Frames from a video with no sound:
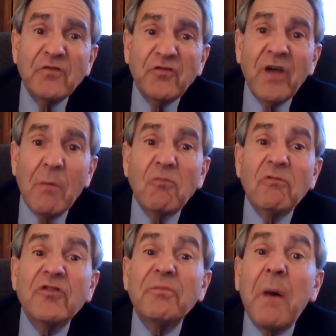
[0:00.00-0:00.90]
some
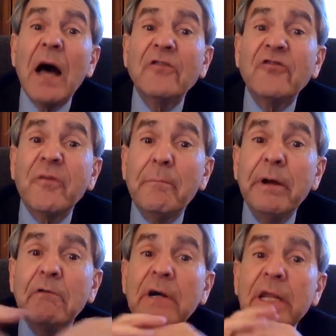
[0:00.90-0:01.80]

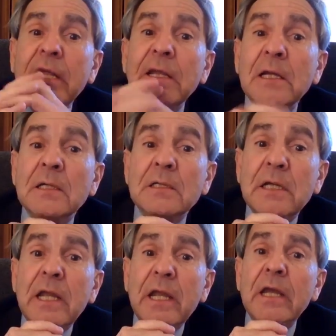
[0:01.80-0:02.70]
responsibility
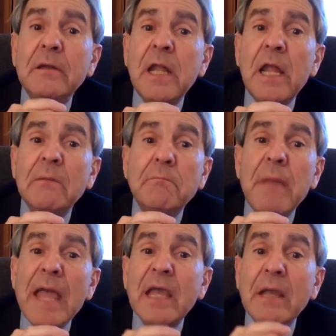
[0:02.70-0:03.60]

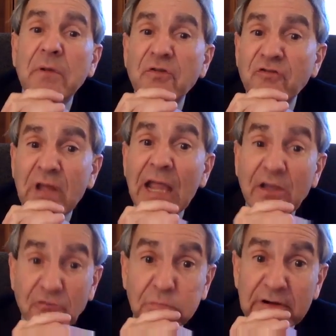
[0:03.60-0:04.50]
in making
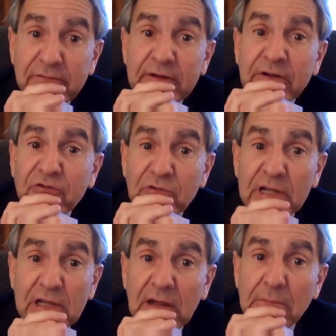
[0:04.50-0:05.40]
mistakes
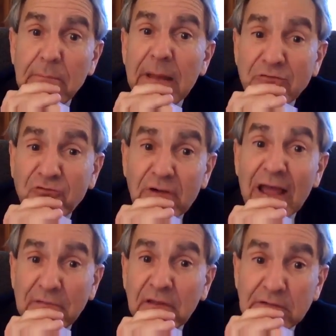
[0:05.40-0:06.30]
previously that
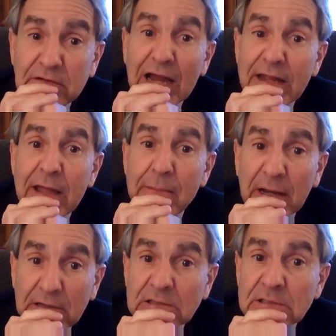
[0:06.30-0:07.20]
misread the
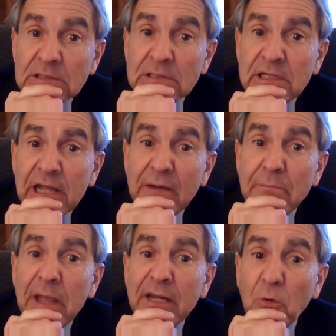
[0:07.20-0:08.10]
dynamic
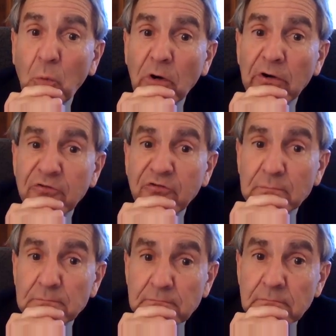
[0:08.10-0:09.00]
and made it
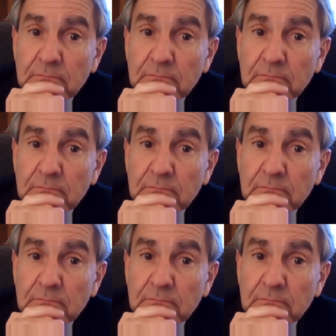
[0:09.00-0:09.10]
worse.